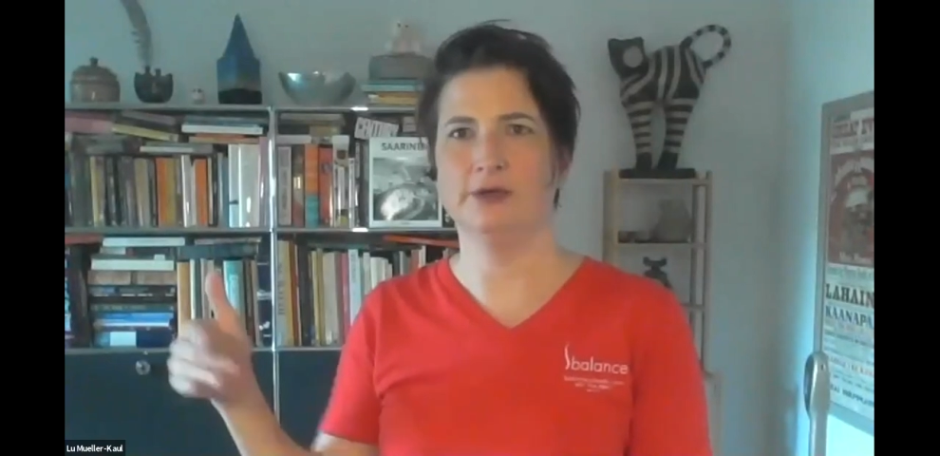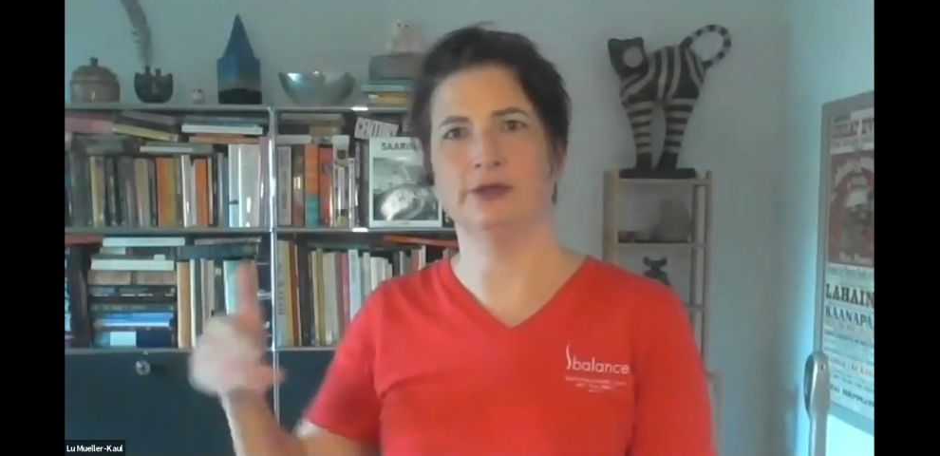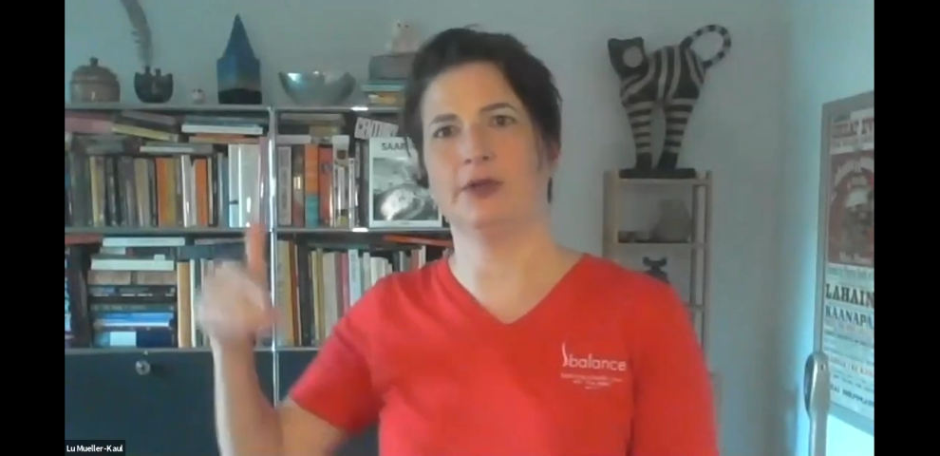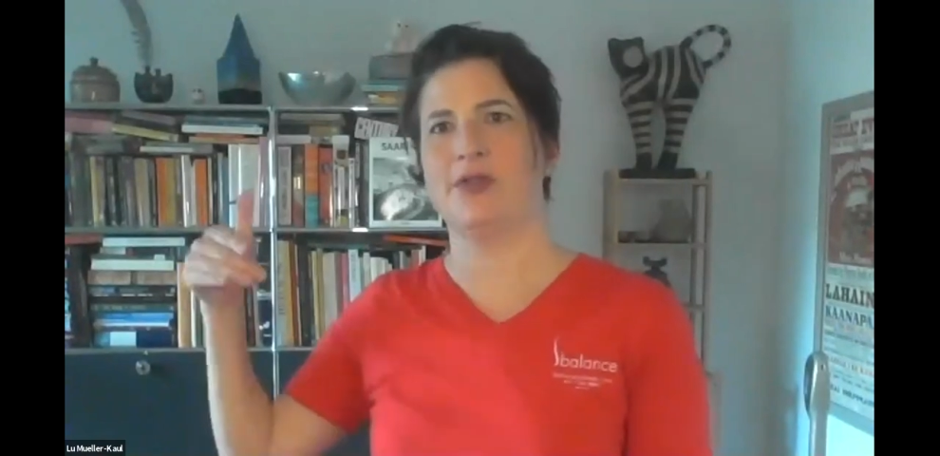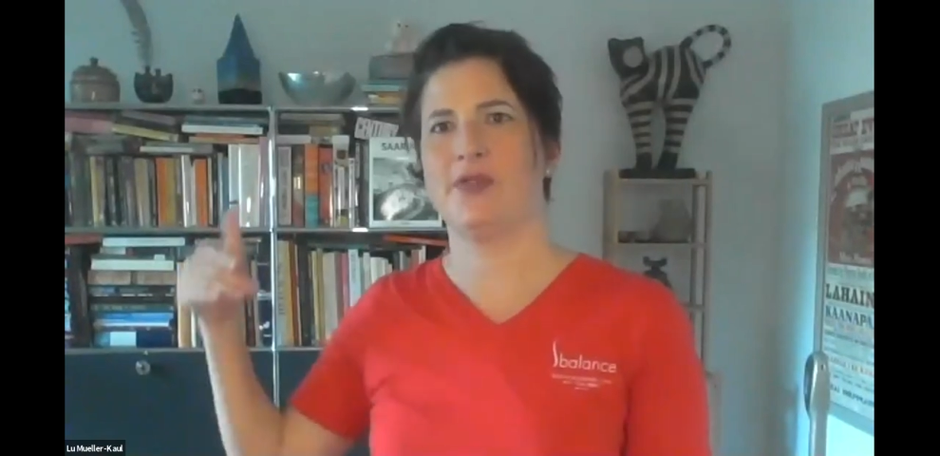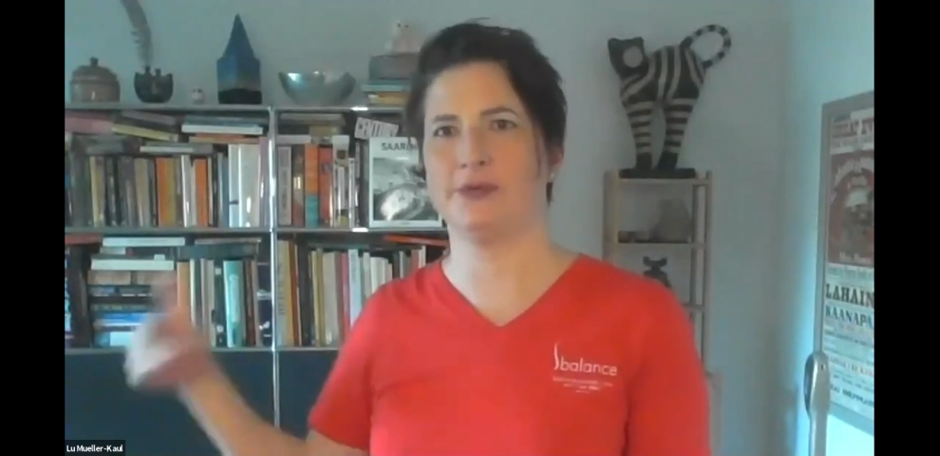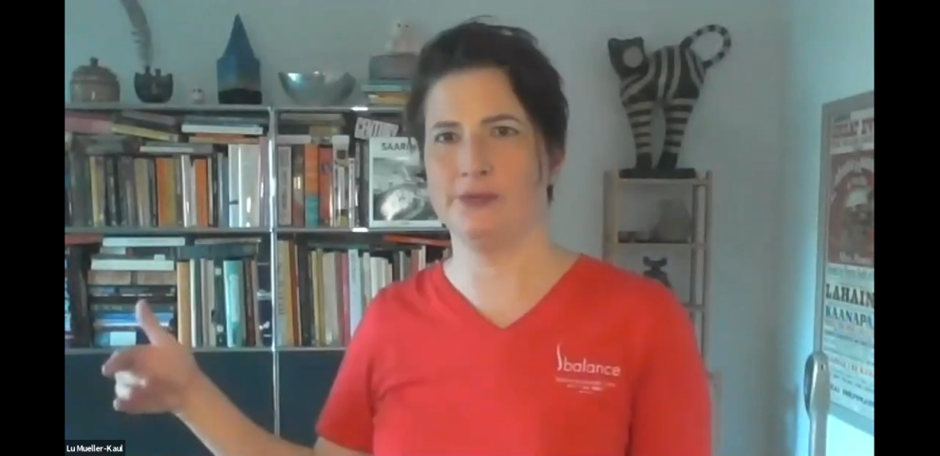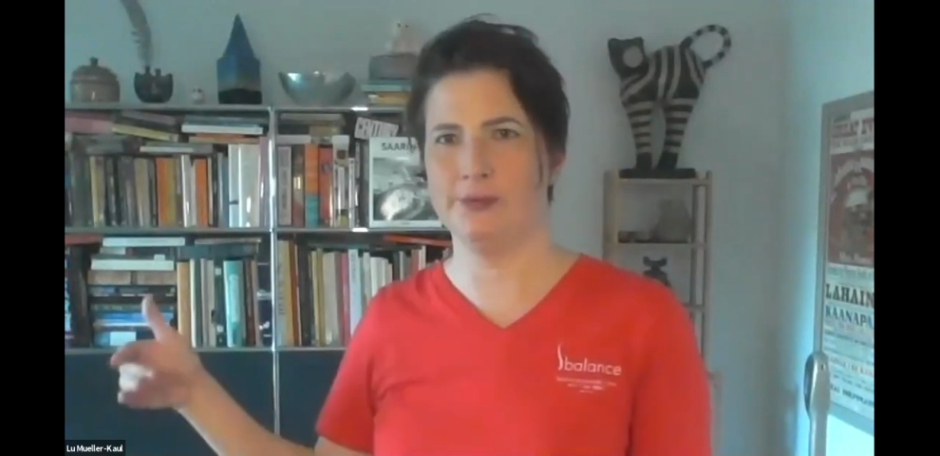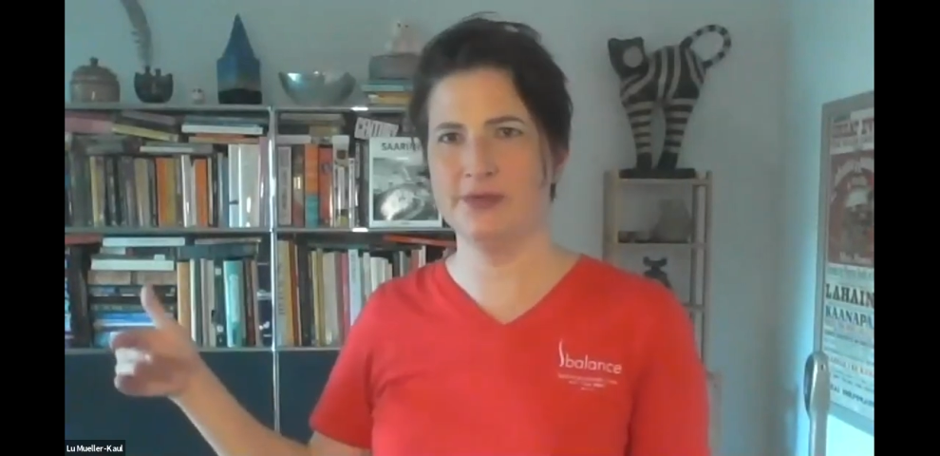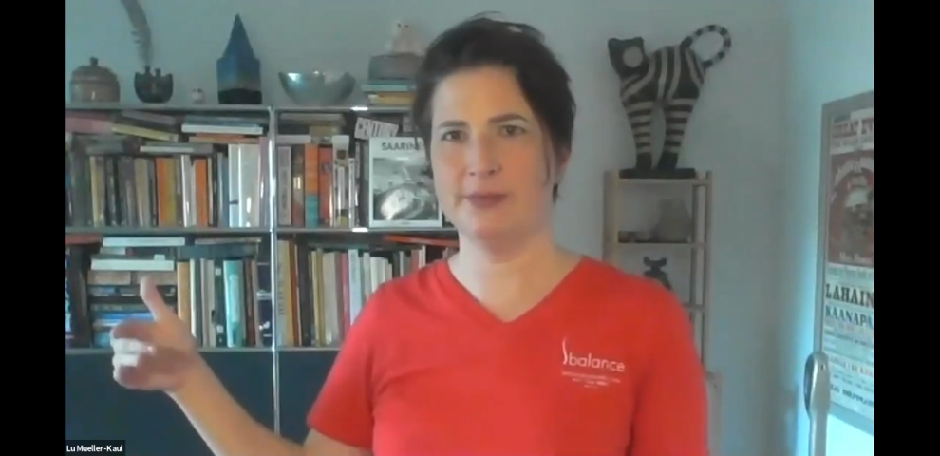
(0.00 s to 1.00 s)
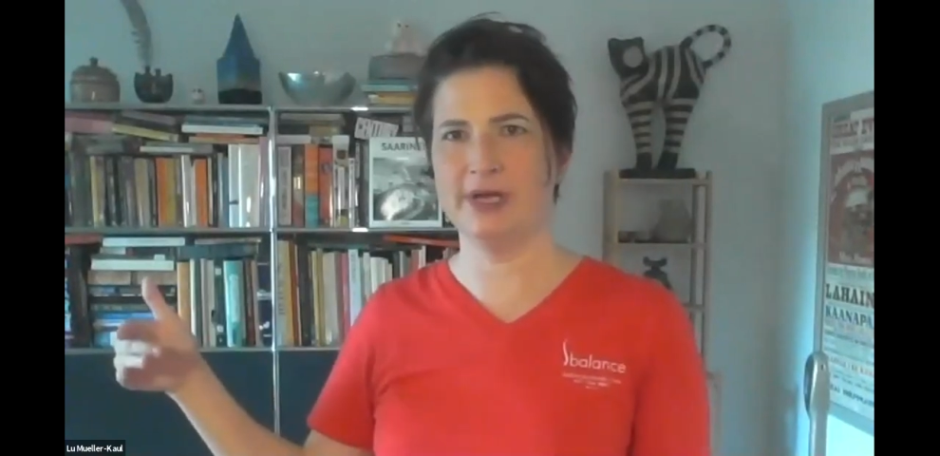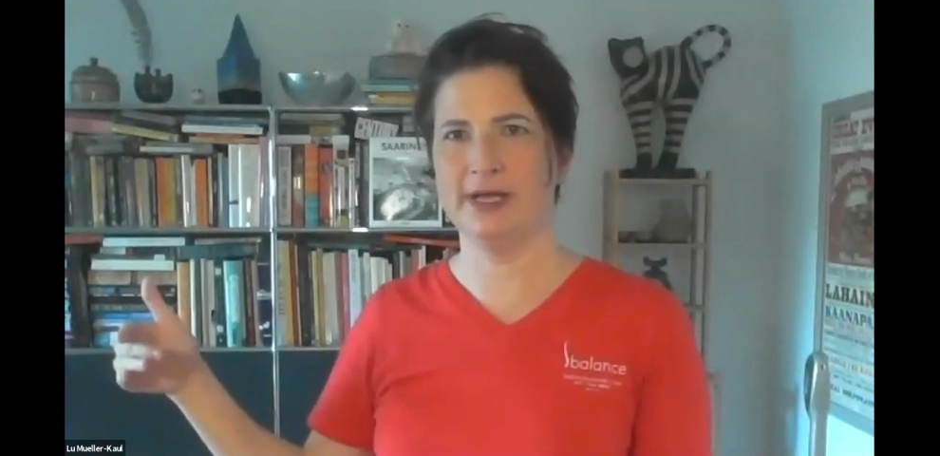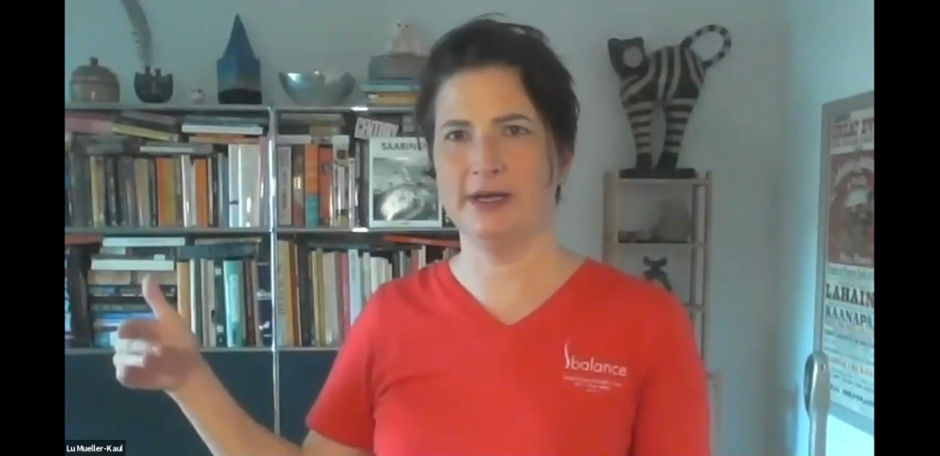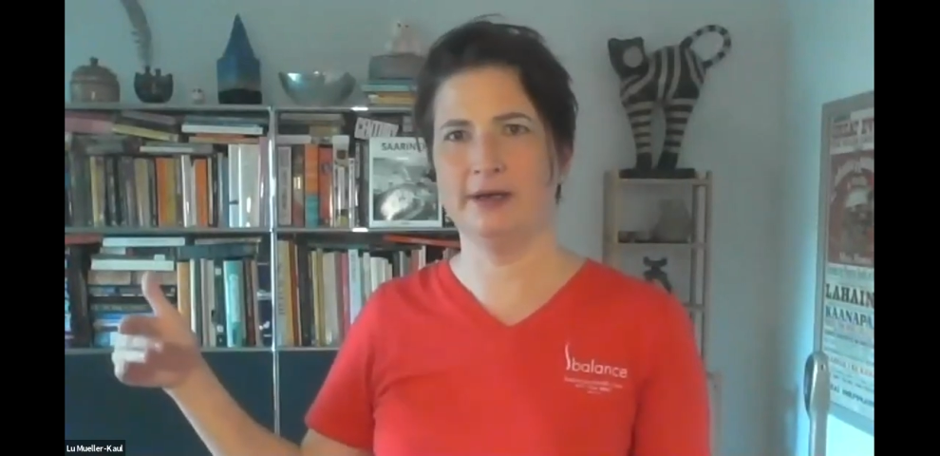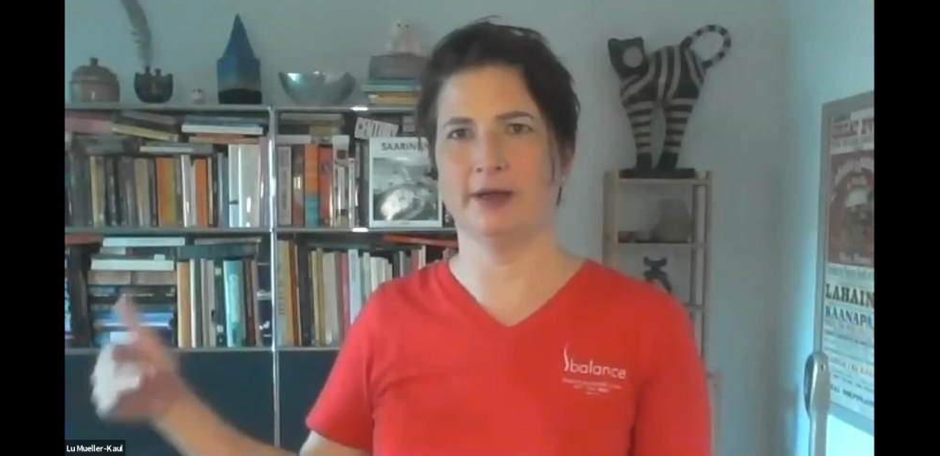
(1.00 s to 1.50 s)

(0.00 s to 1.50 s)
not through the pain.